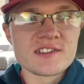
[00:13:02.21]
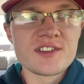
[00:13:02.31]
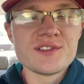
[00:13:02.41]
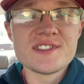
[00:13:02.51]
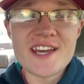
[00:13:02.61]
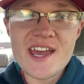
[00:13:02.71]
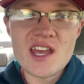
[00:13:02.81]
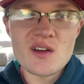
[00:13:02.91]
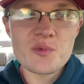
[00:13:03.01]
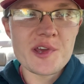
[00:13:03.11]

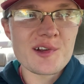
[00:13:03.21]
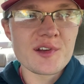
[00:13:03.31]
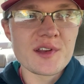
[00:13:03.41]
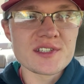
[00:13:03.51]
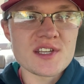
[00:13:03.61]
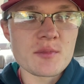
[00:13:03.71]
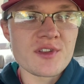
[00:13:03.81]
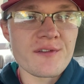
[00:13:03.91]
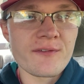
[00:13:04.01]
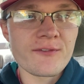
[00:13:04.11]
Today, we are in some of
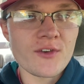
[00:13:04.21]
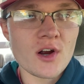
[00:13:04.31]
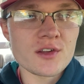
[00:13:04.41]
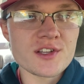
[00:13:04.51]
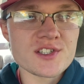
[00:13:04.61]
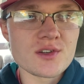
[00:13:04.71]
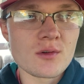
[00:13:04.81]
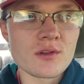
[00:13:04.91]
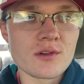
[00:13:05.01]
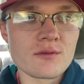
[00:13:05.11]
the farthest
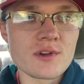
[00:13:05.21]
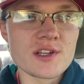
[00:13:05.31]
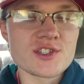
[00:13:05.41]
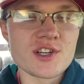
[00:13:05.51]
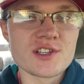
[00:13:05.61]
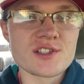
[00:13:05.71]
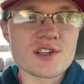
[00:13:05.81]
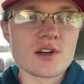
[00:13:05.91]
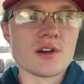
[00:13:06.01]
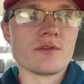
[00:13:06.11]
northern reaches
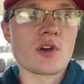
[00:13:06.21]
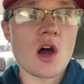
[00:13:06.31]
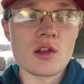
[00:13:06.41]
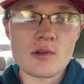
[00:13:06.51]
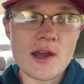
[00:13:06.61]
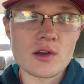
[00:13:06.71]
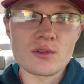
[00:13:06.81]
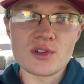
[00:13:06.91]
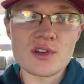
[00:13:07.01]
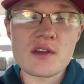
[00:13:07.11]
of Colorado
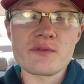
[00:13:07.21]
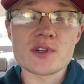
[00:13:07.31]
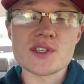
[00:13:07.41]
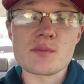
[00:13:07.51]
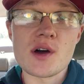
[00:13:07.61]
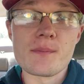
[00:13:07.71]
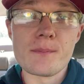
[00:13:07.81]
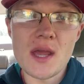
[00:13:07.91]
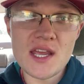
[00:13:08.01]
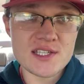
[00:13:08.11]
looking for some
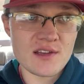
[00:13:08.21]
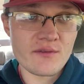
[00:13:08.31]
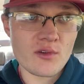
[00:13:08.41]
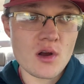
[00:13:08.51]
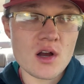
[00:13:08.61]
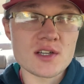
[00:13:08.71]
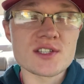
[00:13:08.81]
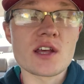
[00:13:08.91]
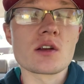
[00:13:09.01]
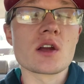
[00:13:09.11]
amazing frogs
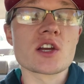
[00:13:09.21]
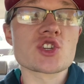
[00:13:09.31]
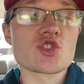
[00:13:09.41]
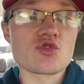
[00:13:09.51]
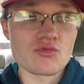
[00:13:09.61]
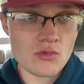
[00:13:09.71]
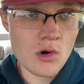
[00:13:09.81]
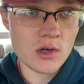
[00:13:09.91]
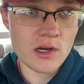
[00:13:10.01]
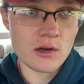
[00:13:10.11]
that are
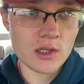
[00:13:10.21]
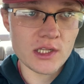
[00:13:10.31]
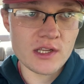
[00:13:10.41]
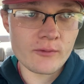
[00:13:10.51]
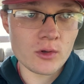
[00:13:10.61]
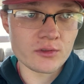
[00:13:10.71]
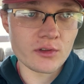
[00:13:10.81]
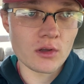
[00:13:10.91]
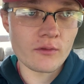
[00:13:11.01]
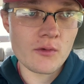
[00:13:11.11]
extraordinarily difficult
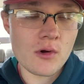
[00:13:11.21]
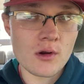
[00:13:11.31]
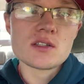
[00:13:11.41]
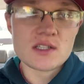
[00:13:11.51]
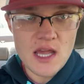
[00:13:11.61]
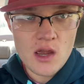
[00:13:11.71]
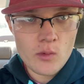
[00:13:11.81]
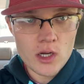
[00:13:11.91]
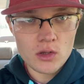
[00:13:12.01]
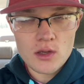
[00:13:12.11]
to look for. Today,
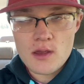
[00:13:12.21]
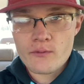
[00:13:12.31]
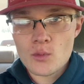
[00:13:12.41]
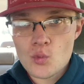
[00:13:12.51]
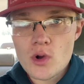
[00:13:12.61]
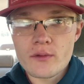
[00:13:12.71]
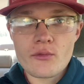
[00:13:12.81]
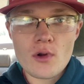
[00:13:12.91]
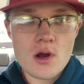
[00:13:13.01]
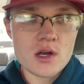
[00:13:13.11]
we are looking for wood
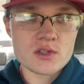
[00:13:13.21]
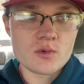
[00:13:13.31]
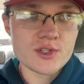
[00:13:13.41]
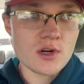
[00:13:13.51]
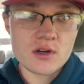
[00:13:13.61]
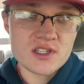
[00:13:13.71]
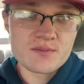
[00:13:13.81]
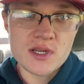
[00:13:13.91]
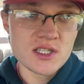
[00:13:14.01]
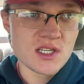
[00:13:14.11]
frogs, which are a
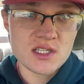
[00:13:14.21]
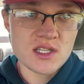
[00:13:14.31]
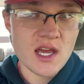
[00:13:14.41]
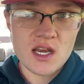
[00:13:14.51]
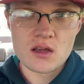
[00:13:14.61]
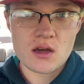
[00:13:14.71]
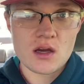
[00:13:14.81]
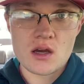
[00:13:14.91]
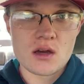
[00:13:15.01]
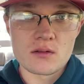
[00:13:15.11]
species that
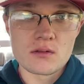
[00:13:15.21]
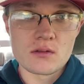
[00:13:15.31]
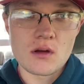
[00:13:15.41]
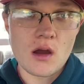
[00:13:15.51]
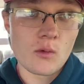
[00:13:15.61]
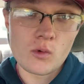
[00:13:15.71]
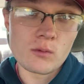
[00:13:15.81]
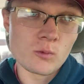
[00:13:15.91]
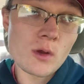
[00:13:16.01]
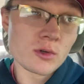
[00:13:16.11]
uh, uh, we,
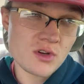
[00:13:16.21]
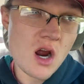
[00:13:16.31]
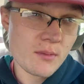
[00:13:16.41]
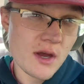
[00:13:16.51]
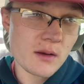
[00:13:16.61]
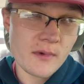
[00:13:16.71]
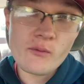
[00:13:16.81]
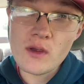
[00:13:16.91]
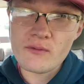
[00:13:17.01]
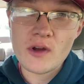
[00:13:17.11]
we will talk about them
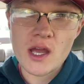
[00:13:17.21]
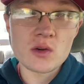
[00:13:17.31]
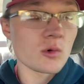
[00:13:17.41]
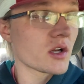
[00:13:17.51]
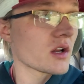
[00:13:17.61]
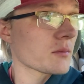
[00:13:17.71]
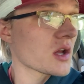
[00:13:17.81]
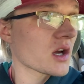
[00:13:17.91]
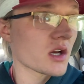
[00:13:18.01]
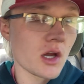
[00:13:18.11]
if we find one. I'm
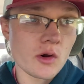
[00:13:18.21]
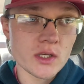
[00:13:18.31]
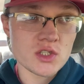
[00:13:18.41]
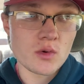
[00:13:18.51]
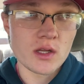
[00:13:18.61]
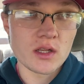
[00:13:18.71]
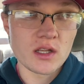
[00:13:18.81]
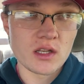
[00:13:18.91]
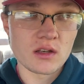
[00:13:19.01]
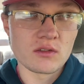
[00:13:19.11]
not going to go into it
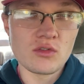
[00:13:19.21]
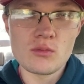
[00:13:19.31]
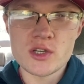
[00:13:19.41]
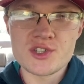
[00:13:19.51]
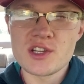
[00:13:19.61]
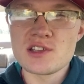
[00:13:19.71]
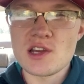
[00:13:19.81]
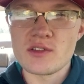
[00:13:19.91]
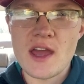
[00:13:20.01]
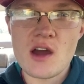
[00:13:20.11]
in too much
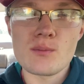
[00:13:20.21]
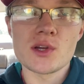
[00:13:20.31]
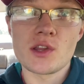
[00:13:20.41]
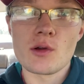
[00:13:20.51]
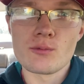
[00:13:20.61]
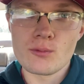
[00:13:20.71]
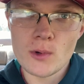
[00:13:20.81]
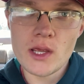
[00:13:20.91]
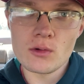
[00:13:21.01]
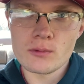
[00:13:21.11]
detail now, but they're
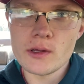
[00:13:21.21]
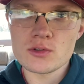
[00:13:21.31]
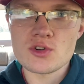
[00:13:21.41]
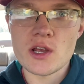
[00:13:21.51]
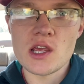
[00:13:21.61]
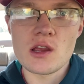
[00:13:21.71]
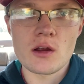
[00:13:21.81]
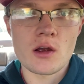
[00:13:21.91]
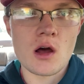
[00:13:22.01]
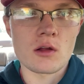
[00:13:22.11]
real, real tricky here
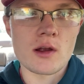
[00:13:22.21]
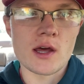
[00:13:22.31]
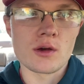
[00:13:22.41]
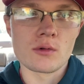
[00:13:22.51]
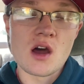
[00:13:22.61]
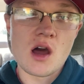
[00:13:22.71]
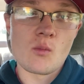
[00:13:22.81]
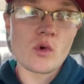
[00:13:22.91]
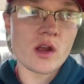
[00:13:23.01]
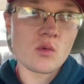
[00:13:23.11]
in Colorado.
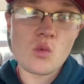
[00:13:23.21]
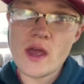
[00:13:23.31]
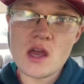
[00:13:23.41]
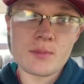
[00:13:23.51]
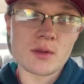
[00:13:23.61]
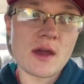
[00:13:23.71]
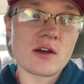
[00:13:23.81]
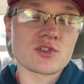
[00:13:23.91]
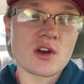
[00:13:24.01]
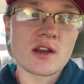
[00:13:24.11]
Um, we are way up in the
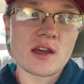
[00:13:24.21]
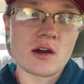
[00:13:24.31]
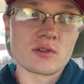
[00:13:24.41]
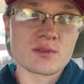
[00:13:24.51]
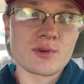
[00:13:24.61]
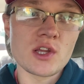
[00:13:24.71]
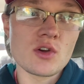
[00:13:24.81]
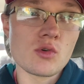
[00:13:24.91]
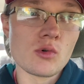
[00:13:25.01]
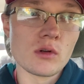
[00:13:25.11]
mountains right now. It's pretty
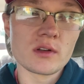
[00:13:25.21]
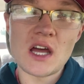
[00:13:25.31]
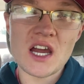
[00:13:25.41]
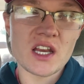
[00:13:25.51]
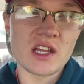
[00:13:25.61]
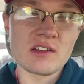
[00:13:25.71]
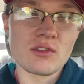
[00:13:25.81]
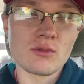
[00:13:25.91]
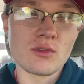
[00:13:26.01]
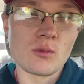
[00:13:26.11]
cool. Not going to get
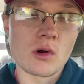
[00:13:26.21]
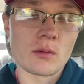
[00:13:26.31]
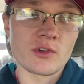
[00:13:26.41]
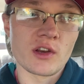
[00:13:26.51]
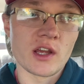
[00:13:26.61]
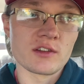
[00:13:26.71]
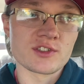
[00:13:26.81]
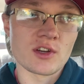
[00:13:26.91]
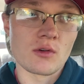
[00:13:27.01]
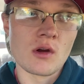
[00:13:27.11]
too, too warm today.
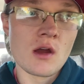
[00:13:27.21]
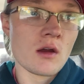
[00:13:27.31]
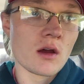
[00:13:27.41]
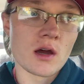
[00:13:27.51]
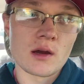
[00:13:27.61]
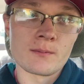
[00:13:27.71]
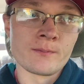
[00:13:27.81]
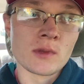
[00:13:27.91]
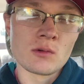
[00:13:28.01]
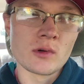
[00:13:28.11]
So um,
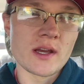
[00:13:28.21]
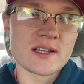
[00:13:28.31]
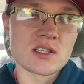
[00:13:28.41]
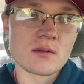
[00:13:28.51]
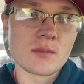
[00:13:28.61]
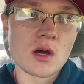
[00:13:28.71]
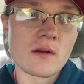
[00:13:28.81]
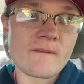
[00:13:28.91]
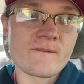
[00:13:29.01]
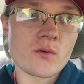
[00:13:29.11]
we had some
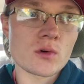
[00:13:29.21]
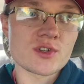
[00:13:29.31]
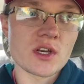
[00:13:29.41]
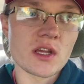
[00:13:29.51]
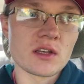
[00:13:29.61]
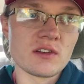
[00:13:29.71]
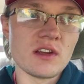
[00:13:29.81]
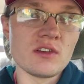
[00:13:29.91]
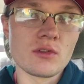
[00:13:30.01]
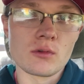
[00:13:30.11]
unfortunate
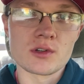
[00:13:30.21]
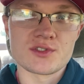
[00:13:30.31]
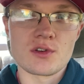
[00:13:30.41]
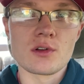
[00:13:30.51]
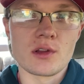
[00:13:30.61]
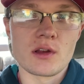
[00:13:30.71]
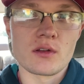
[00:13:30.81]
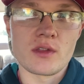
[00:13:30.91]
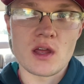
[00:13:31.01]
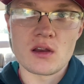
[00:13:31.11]
detours earlier
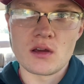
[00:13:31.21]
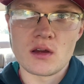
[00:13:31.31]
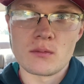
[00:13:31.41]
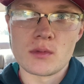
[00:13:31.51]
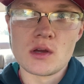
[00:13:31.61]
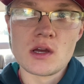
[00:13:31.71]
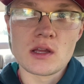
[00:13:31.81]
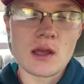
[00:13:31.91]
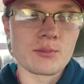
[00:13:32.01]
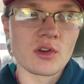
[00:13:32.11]
that um,
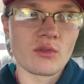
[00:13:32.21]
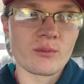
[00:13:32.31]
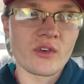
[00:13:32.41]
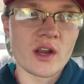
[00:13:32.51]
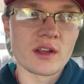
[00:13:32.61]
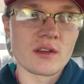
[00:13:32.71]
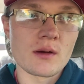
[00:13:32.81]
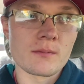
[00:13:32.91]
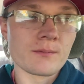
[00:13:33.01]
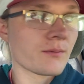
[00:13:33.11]
kept us from finding
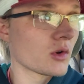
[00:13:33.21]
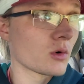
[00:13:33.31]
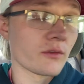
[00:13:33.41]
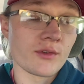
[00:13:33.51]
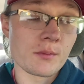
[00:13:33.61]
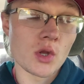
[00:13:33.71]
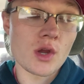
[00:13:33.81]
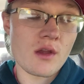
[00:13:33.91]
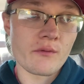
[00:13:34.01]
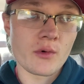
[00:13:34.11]
them or from
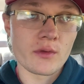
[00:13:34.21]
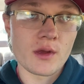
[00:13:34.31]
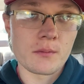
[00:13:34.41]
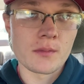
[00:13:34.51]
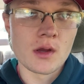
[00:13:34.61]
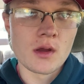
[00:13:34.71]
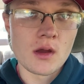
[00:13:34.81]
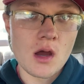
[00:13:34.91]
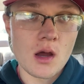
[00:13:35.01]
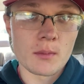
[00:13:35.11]
looking for them
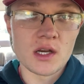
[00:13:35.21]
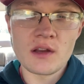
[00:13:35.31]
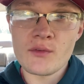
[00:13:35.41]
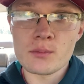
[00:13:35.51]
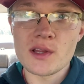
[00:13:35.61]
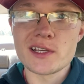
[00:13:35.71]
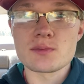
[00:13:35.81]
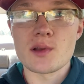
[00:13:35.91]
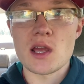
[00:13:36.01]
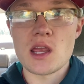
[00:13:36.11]
um, in a different place,
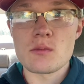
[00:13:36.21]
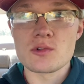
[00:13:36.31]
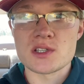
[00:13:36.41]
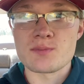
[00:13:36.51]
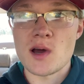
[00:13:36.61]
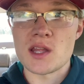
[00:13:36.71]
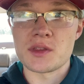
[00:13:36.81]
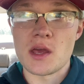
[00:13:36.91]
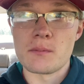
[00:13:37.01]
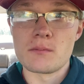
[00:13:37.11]
but I came to a spot
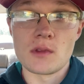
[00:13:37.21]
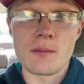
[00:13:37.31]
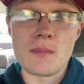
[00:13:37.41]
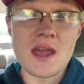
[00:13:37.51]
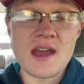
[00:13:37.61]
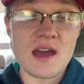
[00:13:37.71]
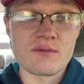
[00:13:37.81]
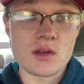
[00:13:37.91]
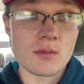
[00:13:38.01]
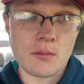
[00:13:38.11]
that, that may
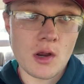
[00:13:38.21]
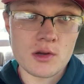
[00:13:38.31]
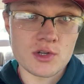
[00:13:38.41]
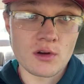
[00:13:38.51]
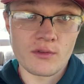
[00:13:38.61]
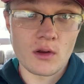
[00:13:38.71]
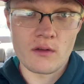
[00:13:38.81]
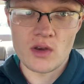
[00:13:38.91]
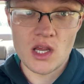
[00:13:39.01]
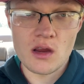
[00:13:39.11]
have them. I'm not sure if they're
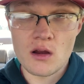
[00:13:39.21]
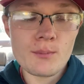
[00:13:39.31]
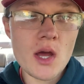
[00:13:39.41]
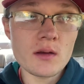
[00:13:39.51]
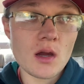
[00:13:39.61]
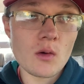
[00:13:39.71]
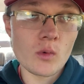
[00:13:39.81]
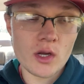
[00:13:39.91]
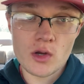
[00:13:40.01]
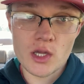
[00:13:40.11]
even here. But
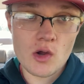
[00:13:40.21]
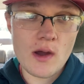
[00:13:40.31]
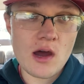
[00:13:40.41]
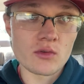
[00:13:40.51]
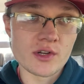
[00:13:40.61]
we're going to go out.